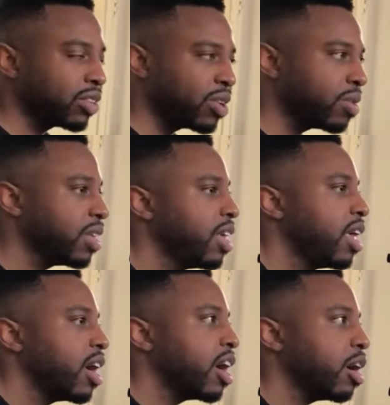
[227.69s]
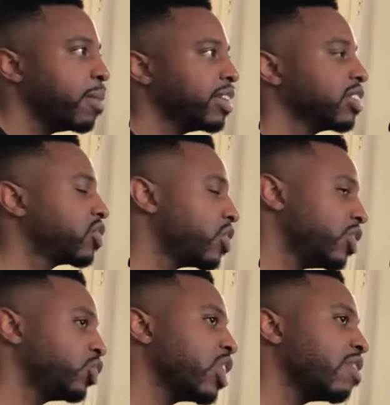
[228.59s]
So as I
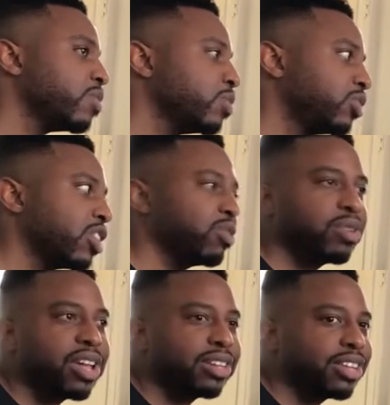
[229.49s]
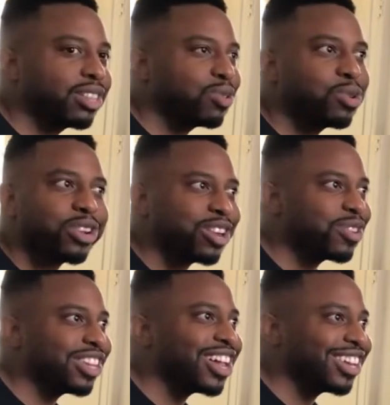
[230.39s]
started to travel, you start to realize that the world
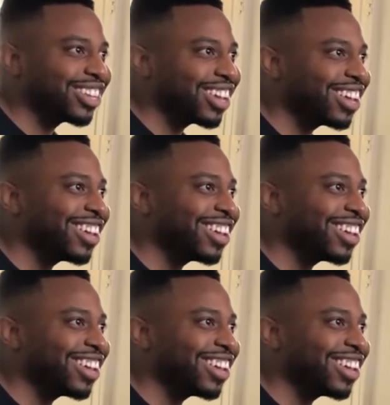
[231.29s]
ain't really like that.